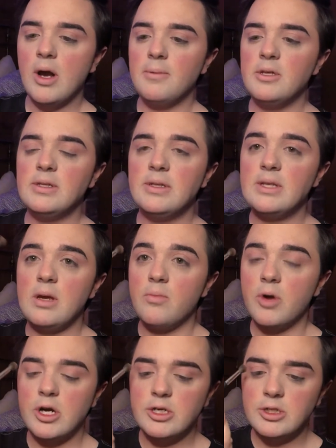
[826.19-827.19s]
I'm using the same
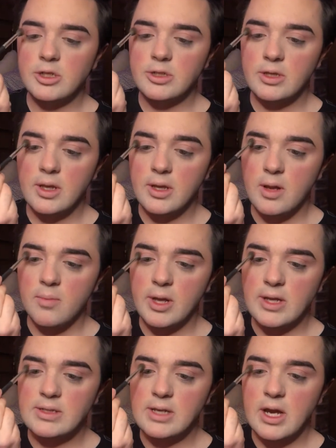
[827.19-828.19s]
brush just so that it
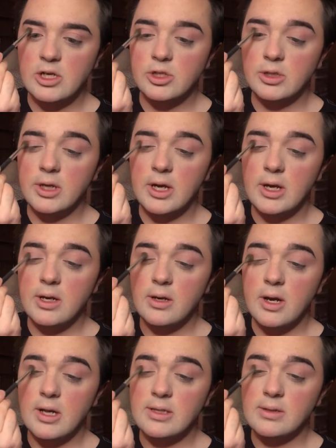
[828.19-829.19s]
blends naturally in.
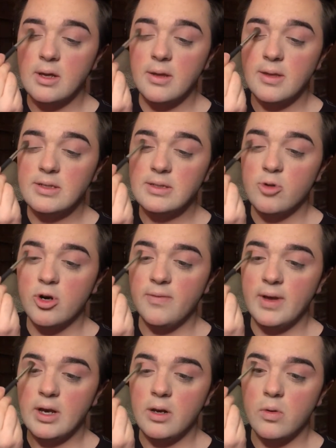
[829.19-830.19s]
And this is more of
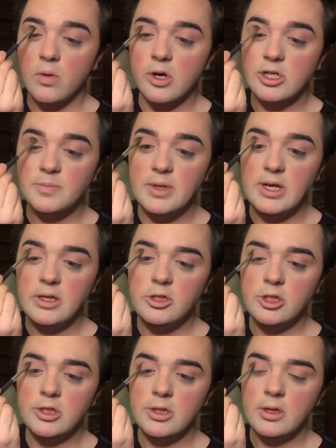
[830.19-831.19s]
like an orange
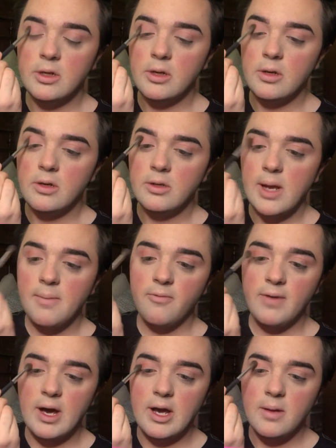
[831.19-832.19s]
peach type of
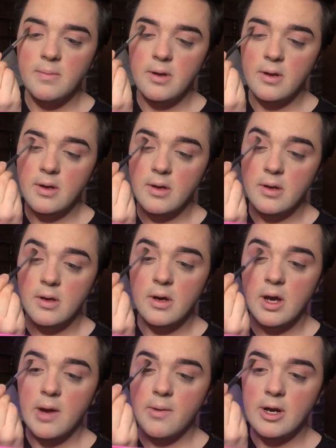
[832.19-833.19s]
vibe.
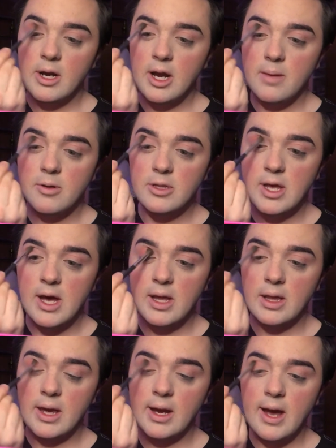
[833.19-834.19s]
And we're going to kind of put
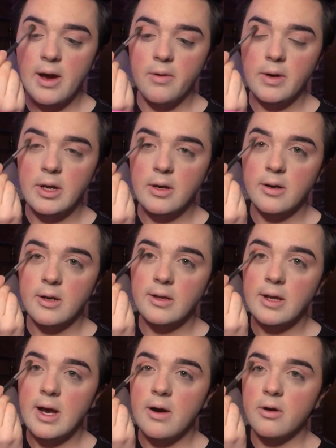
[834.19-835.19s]
that like out here in
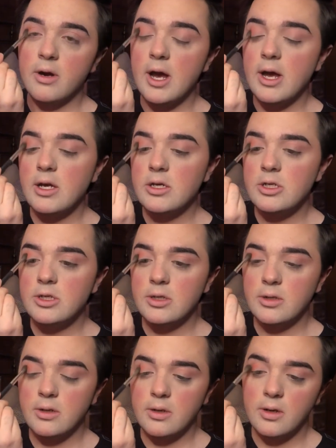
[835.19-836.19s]
the outer edge,
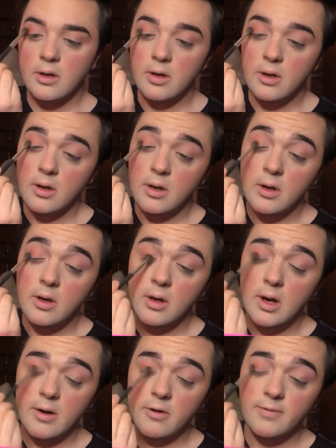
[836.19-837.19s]

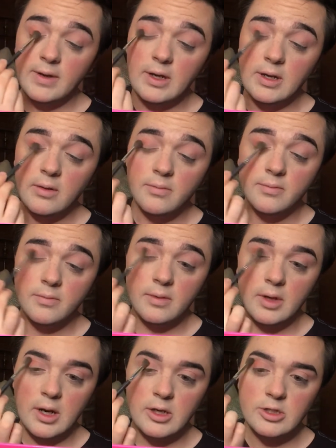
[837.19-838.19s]
outer V,
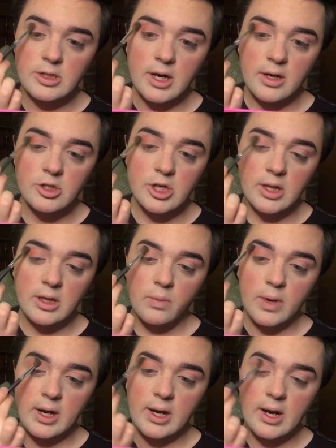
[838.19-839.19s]
and just kind of gently
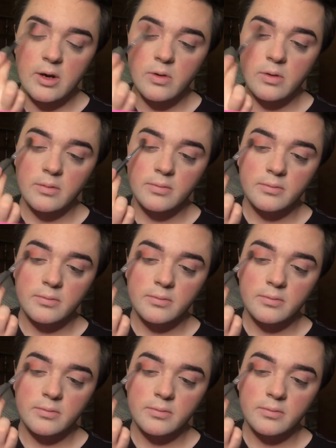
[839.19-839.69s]
wing it out.